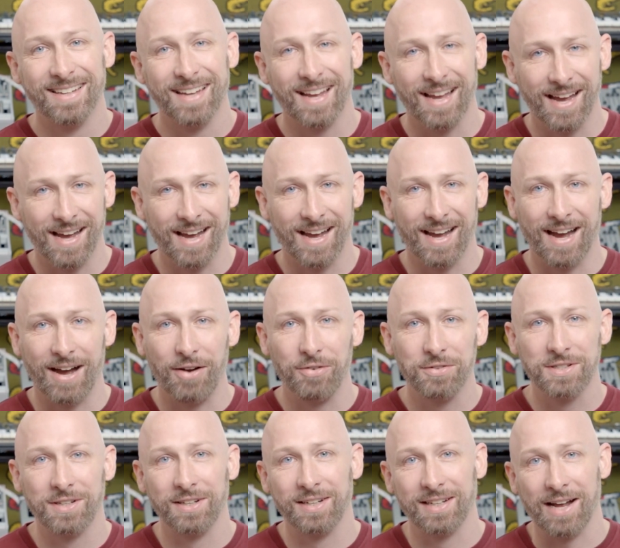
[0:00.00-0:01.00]
I
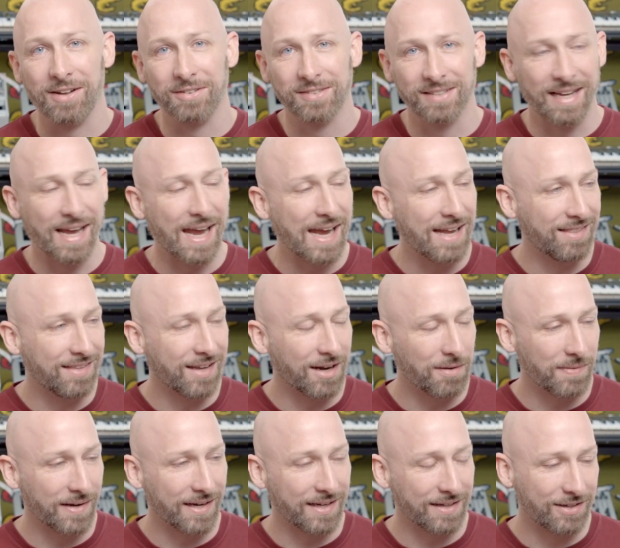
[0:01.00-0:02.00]
was going to count to 8 there,
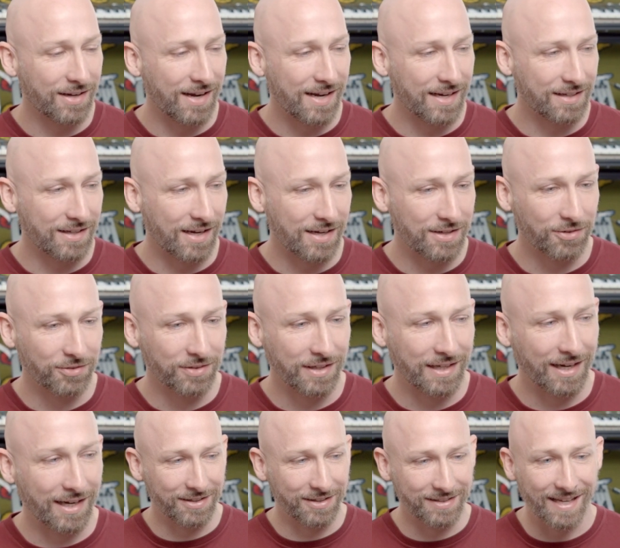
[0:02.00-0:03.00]
but I don't
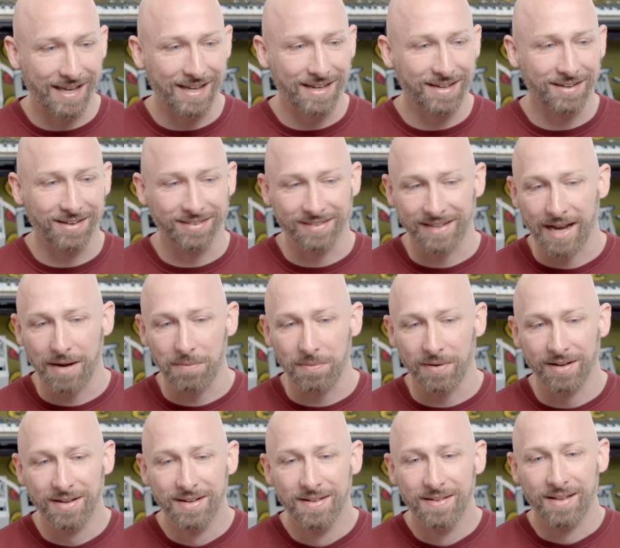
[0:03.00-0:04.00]
think I get it on camera.